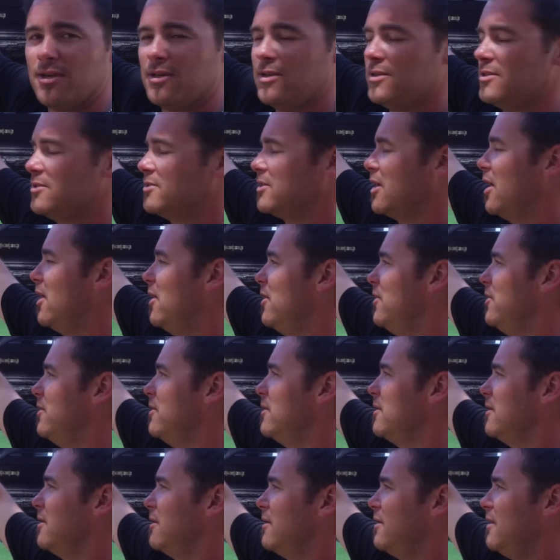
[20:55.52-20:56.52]
So
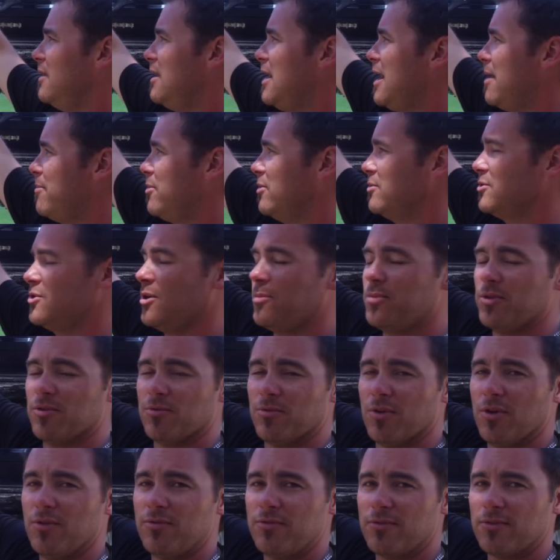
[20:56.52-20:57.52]
up on top of the
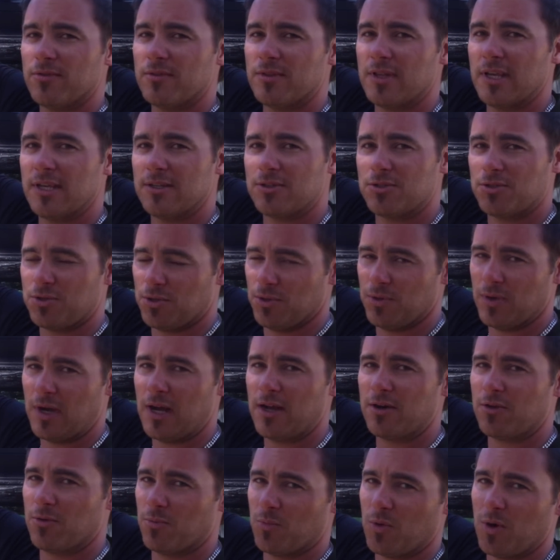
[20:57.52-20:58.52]
roof, there's
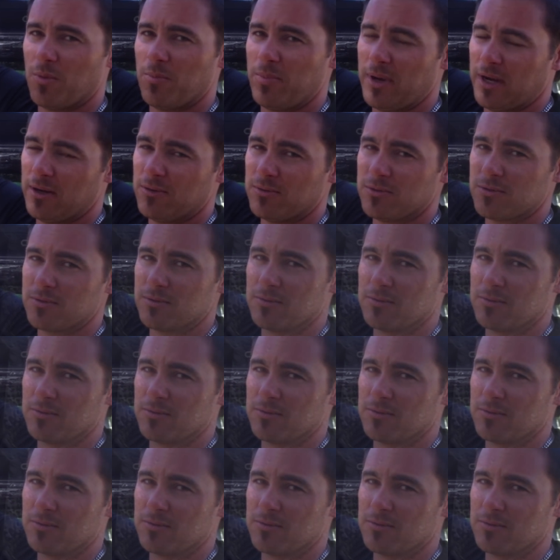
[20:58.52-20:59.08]
200 watt panels.